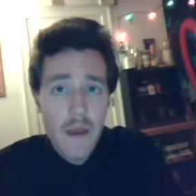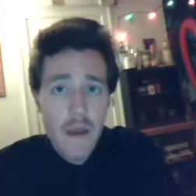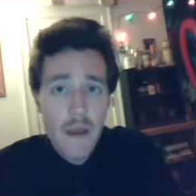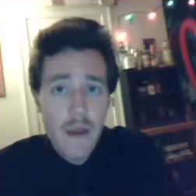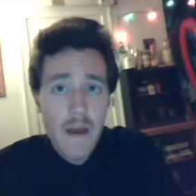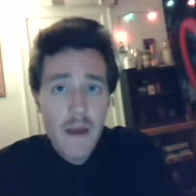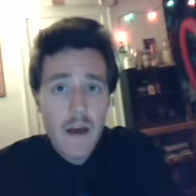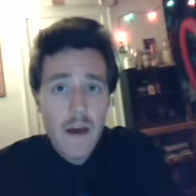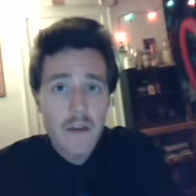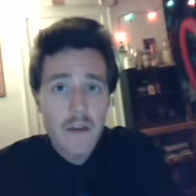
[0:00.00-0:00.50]

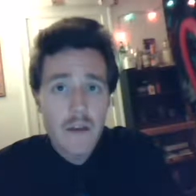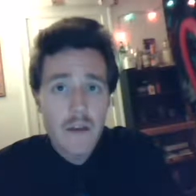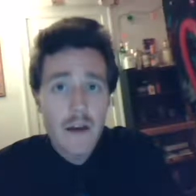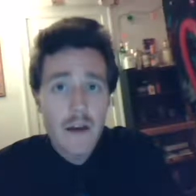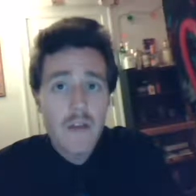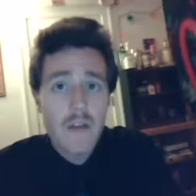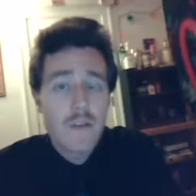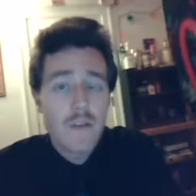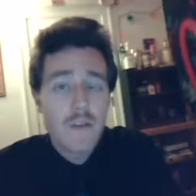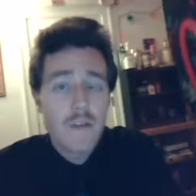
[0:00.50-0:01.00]
and
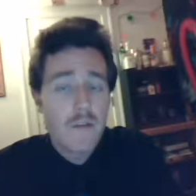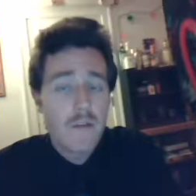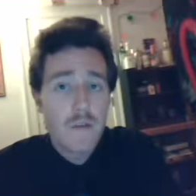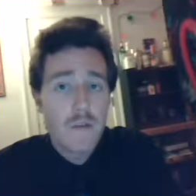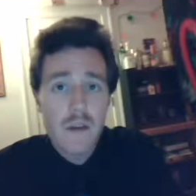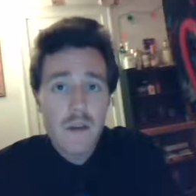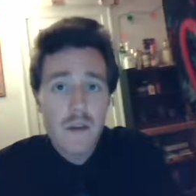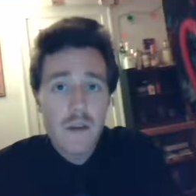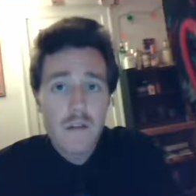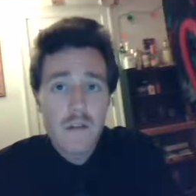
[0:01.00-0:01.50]
I have never
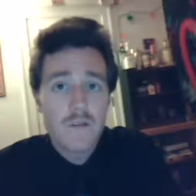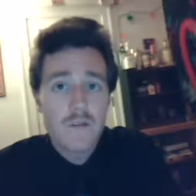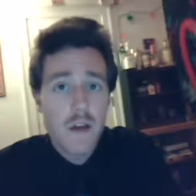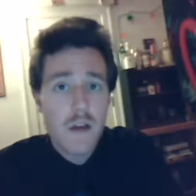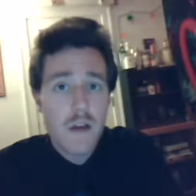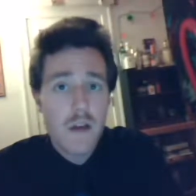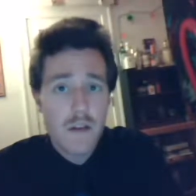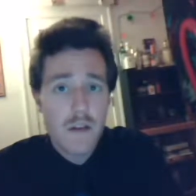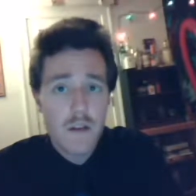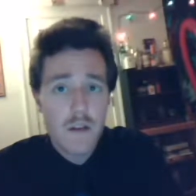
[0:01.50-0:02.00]
been so
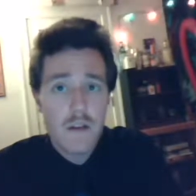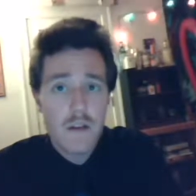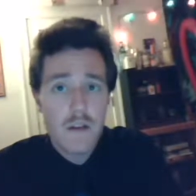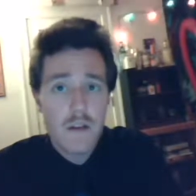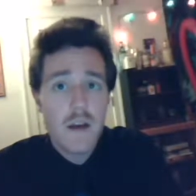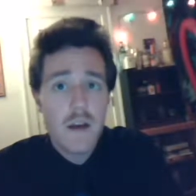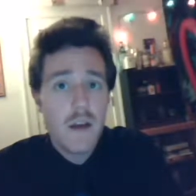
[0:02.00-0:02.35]
drastically